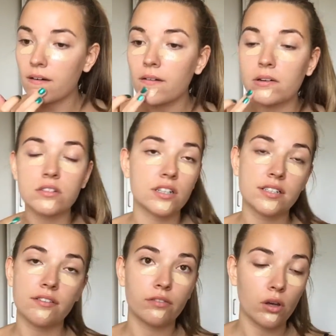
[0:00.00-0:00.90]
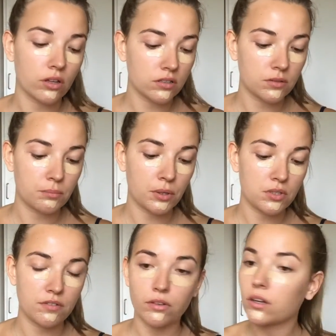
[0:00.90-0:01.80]
or should I say vloggers, beauty
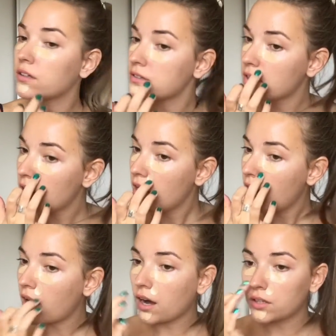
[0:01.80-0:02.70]
vloggers, are